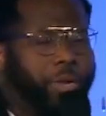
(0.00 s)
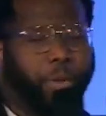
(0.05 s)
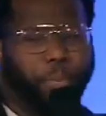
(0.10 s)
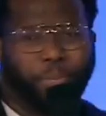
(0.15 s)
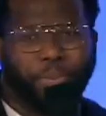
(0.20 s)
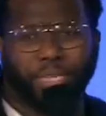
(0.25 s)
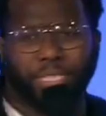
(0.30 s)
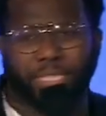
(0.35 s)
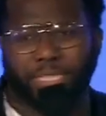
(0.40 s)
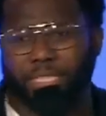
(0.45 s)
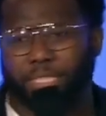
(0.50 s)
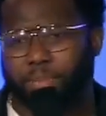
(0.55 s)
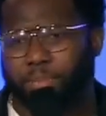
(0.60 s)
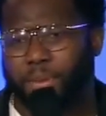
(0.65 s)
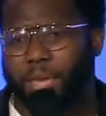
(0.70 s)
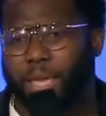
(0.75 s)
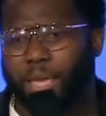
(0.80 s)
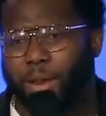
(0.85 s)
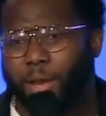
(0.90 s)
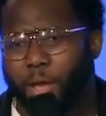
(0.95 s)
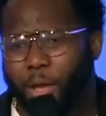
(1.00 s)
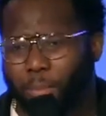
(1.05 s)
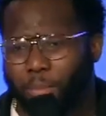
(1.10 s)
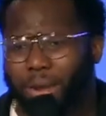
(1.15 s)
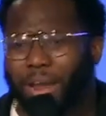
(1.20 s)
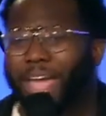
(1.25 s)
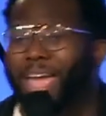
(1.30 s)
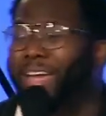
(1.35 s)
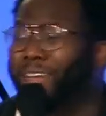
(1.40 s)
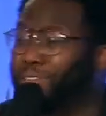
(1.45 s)
a businessman, but
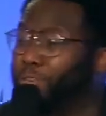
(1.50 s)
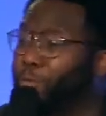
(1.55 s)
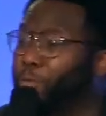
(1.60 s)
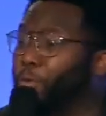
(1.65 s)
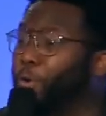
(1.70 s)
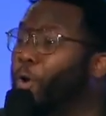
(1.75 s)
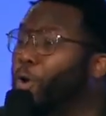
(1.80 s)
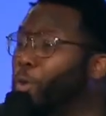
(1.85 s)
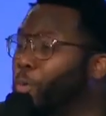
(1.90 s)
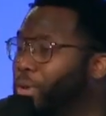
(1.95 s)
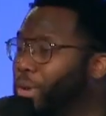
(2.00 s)
I have a role